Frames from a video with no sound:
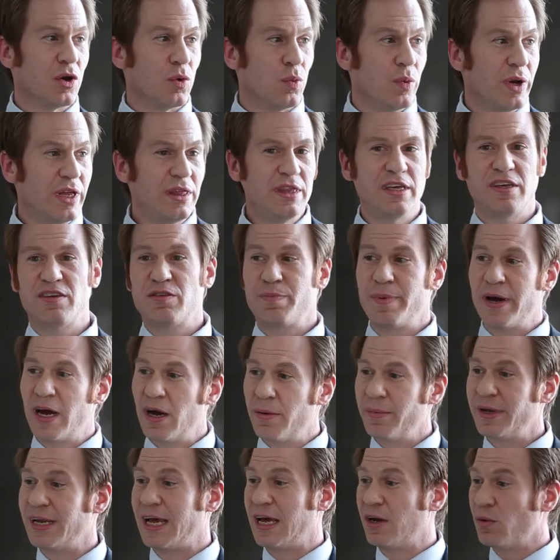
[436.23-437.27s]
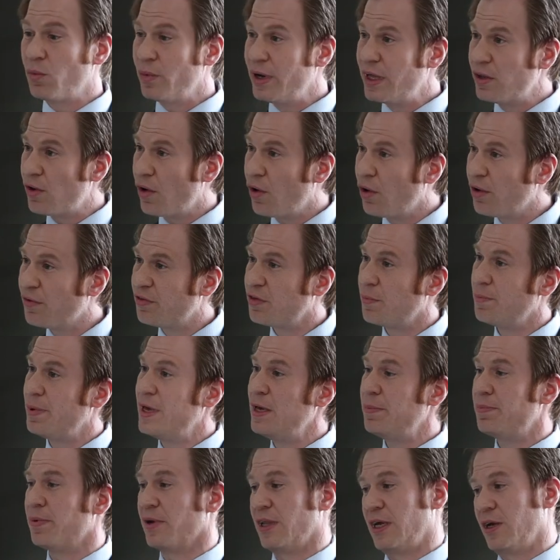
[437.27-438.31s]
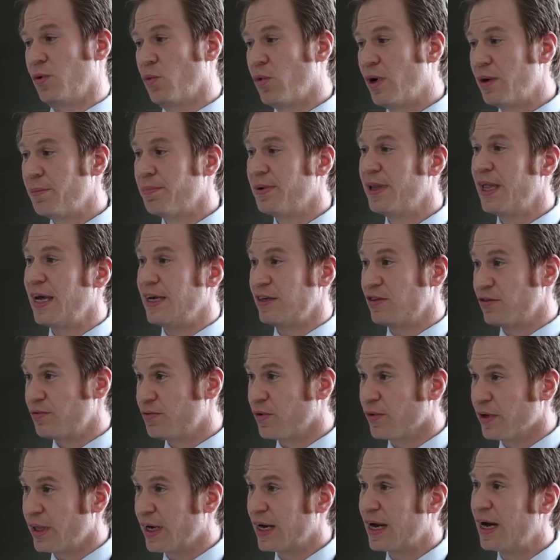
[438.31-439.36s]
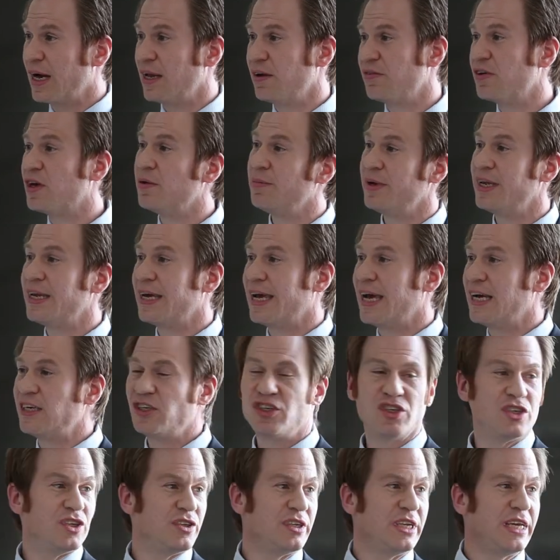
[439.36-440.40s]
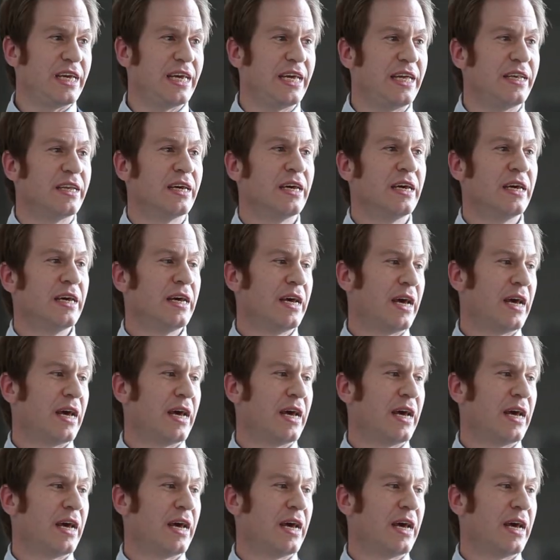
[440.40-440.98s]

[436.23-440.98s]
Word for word: with the experiment and with all of the people in one place for the kind of communication you need,